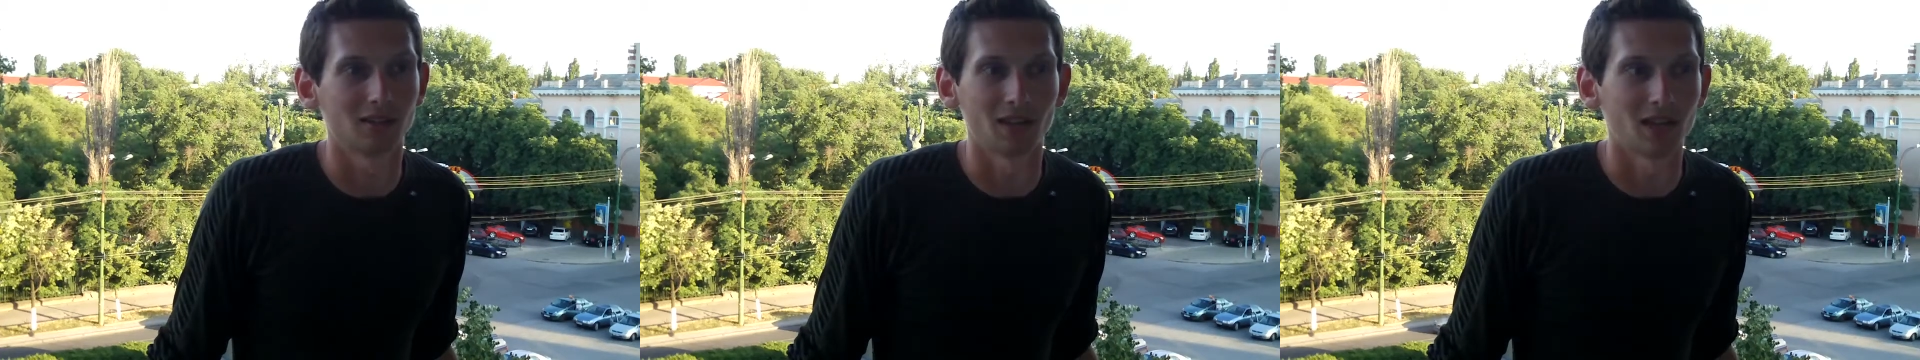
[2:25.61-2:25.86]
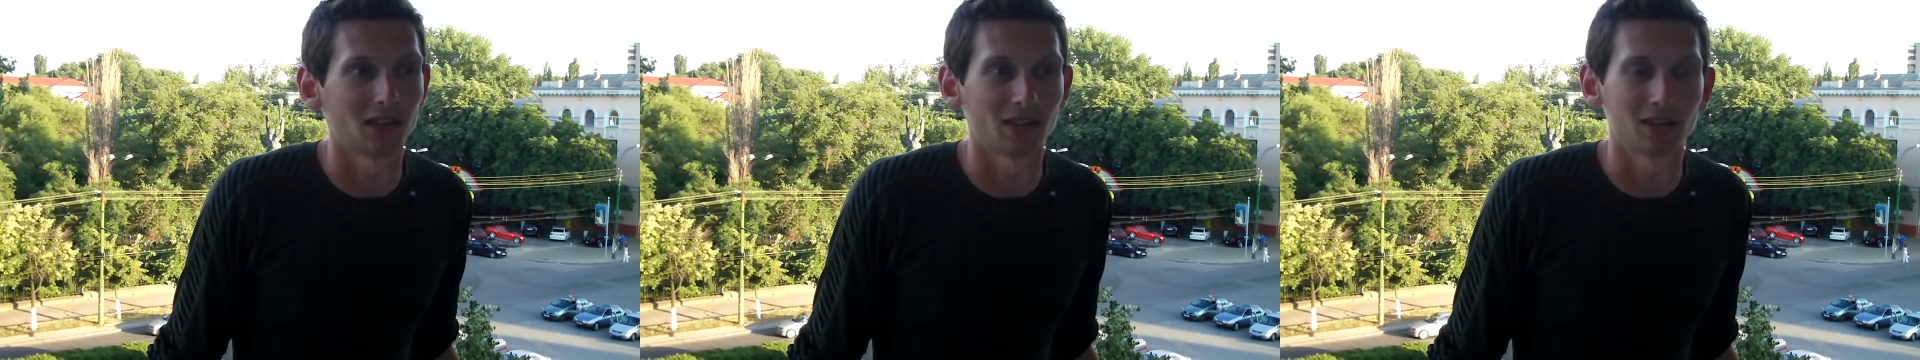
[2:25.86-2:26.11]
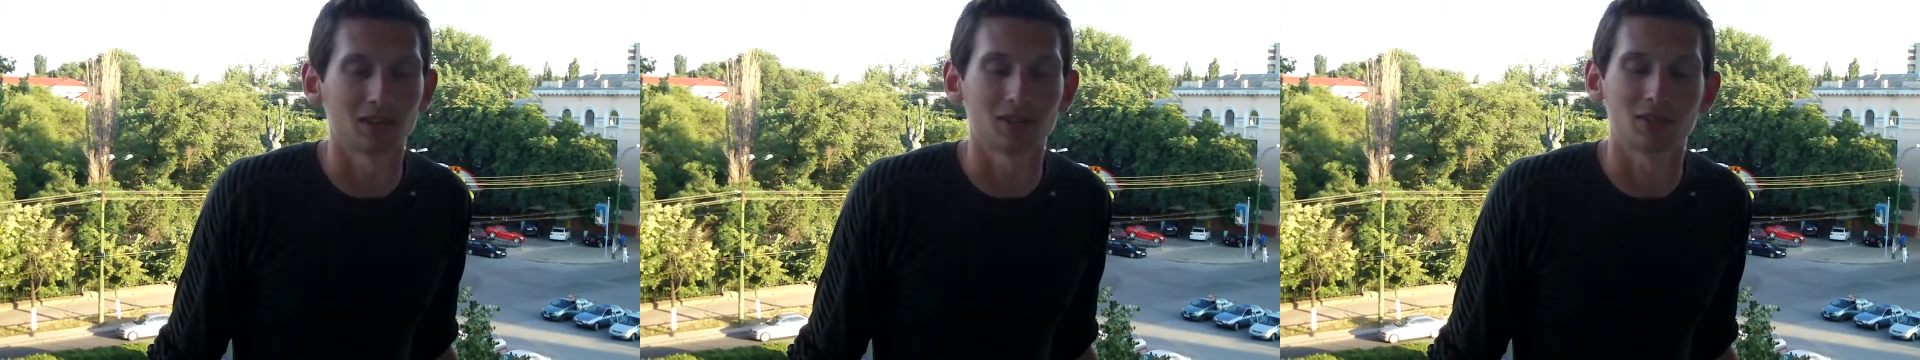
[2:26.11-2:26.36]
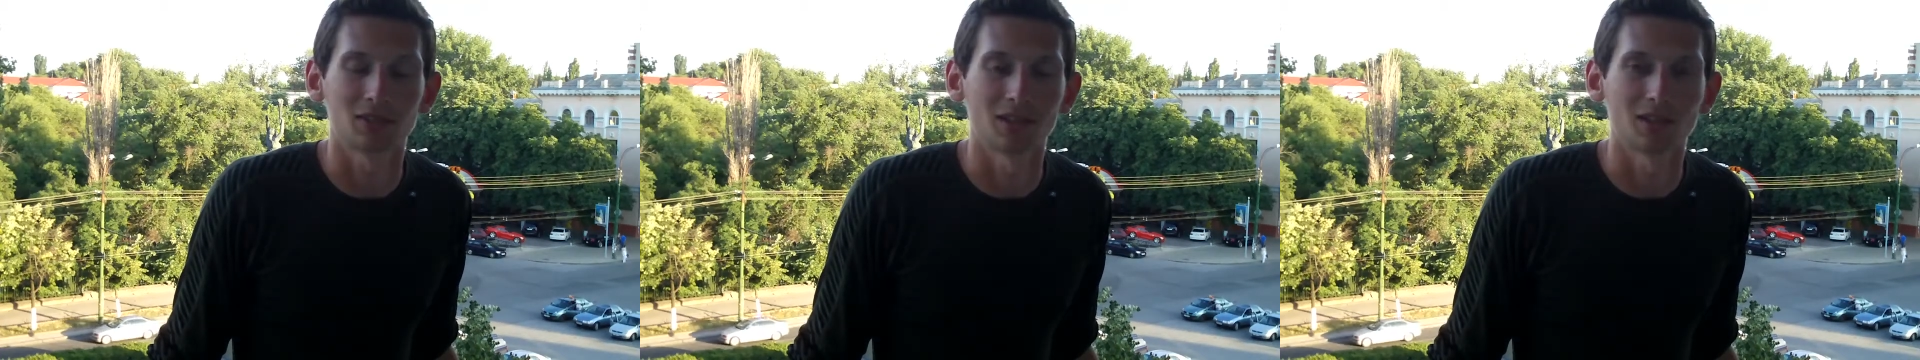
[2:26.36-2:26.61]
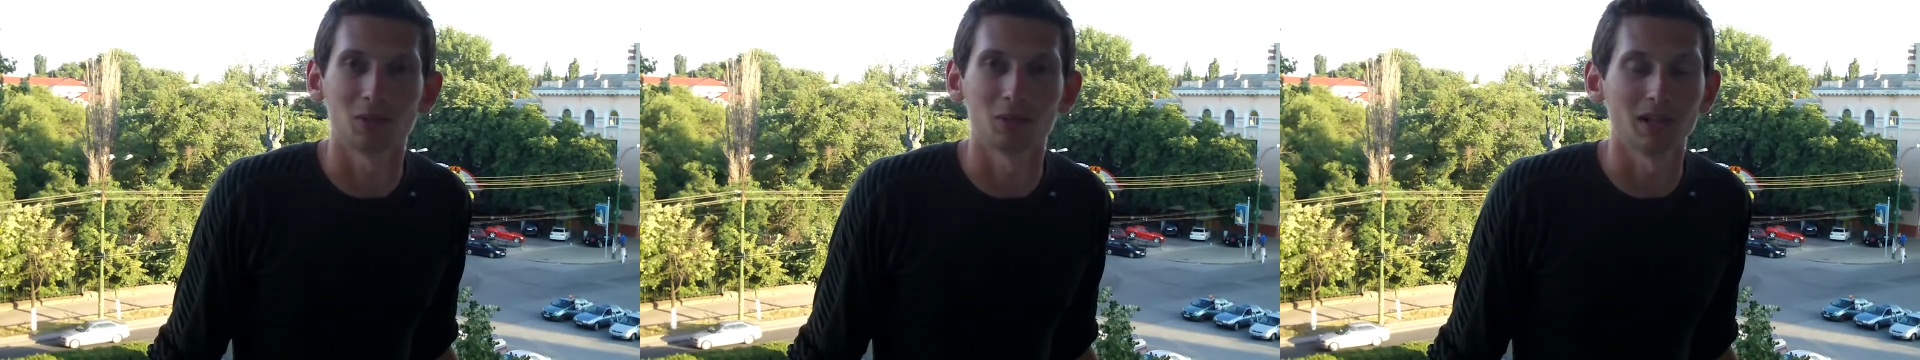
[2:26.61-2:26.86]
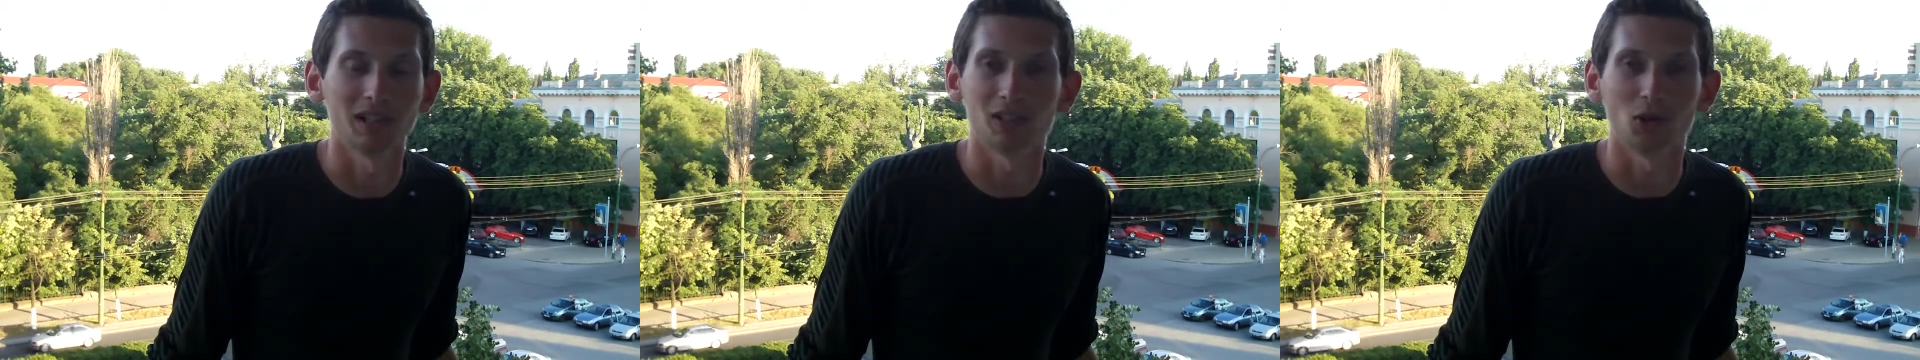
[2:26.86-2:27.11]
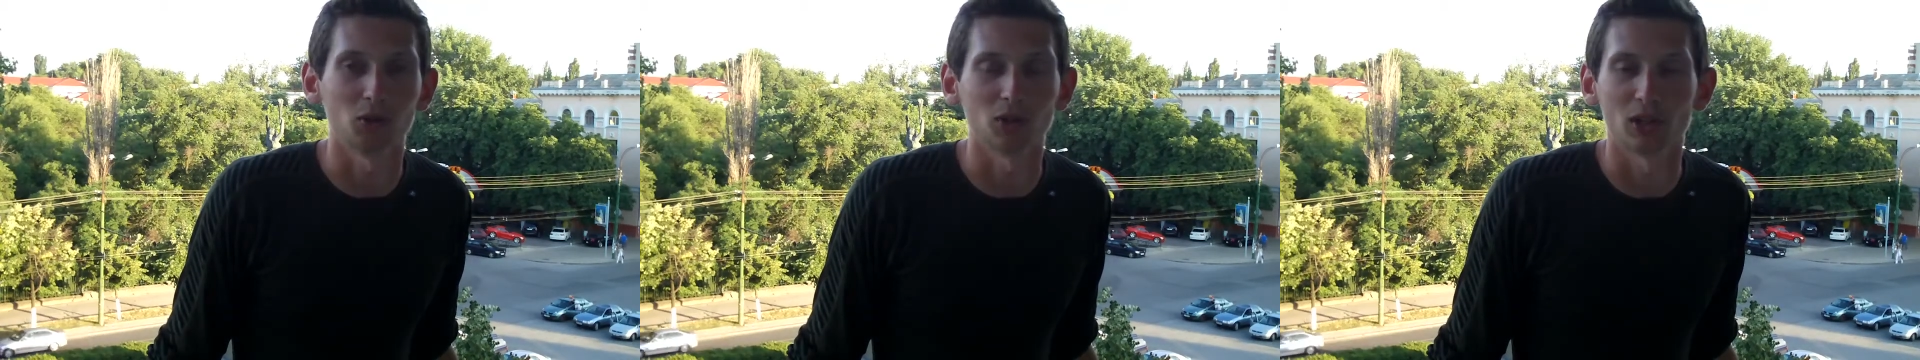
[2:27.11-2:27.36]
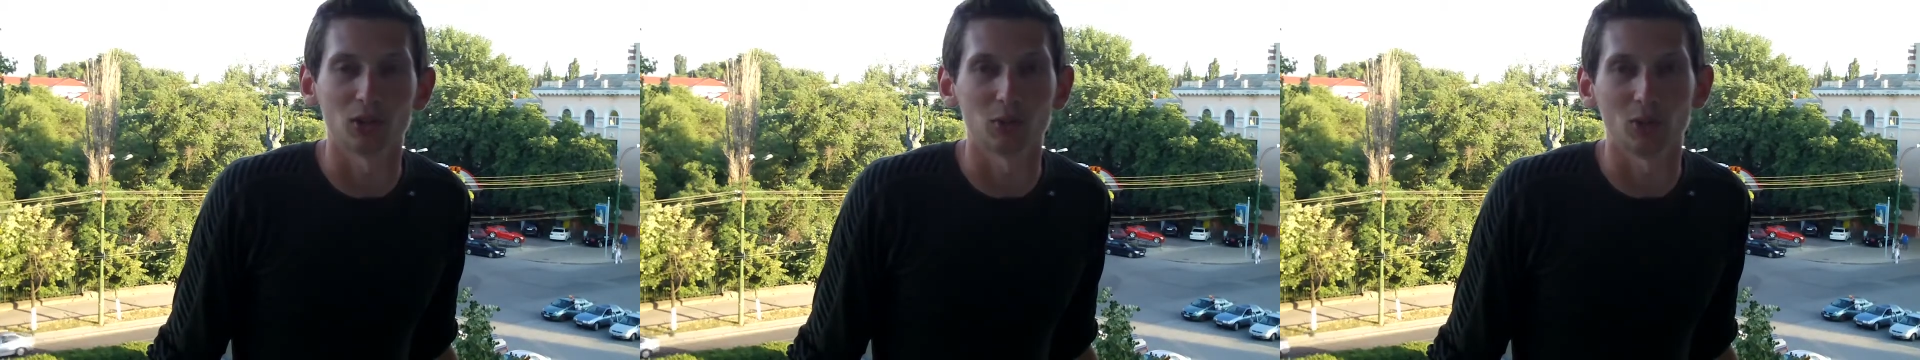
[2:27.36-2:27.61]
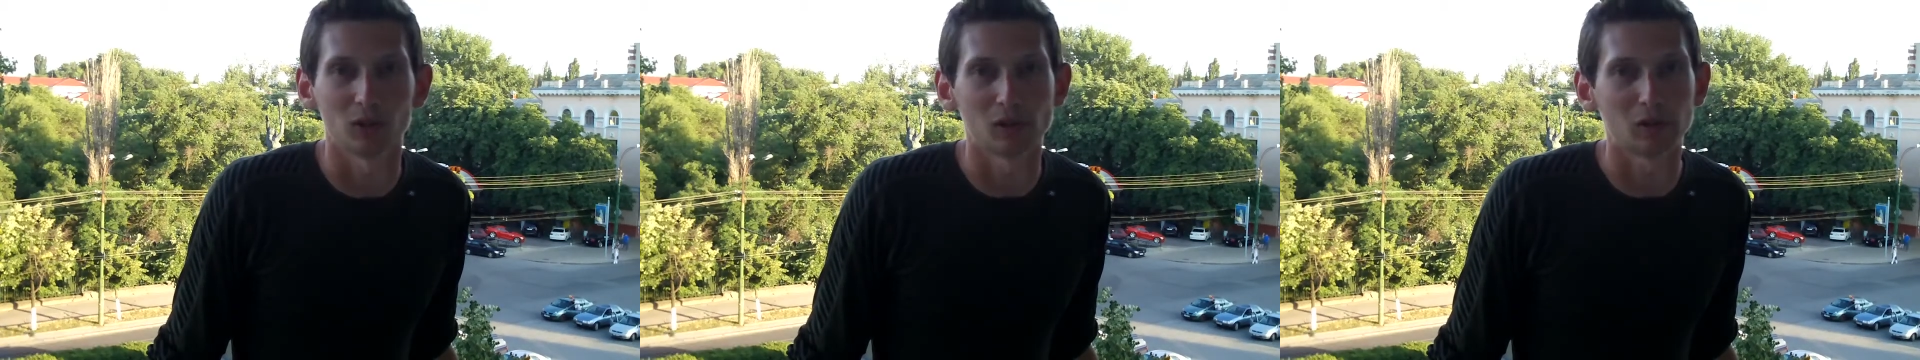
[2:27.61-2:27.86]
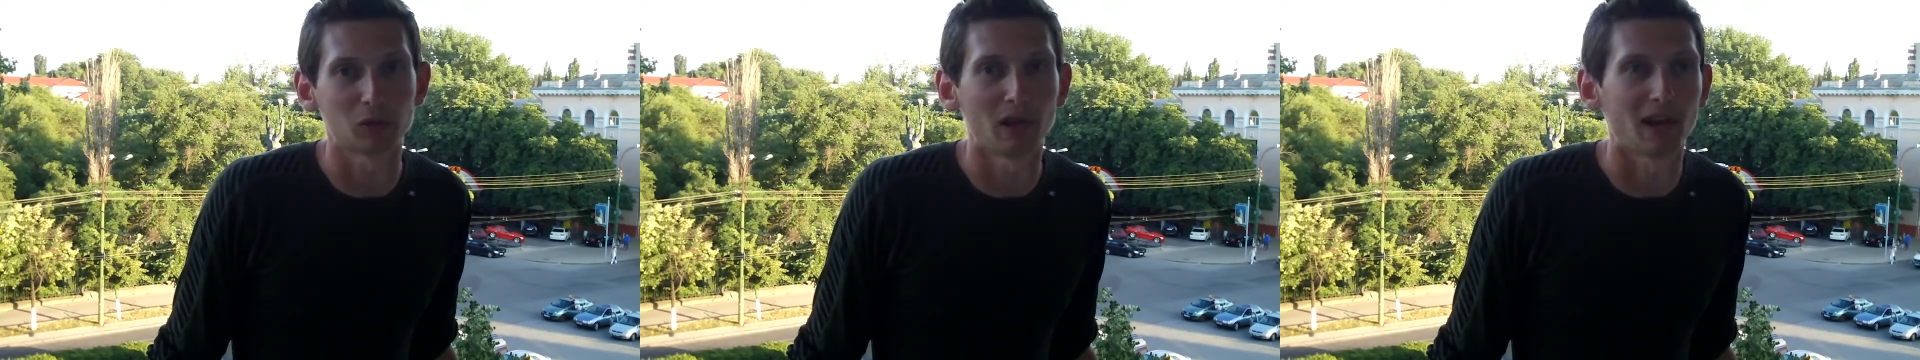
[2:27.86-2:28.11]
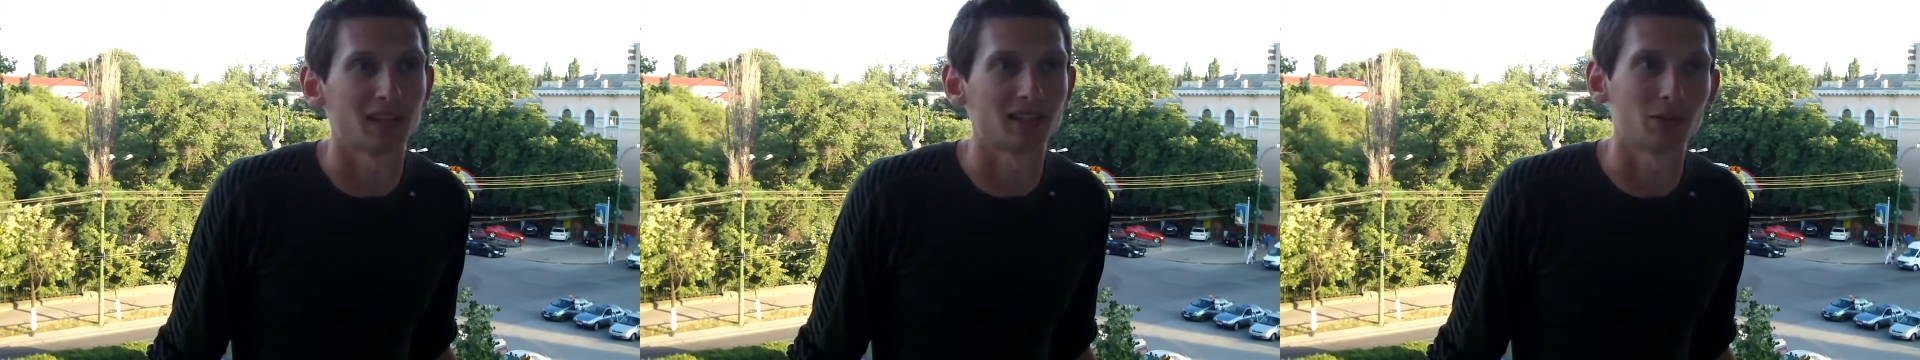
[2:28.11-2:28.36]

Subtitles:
That's completely in contrast with what you expect.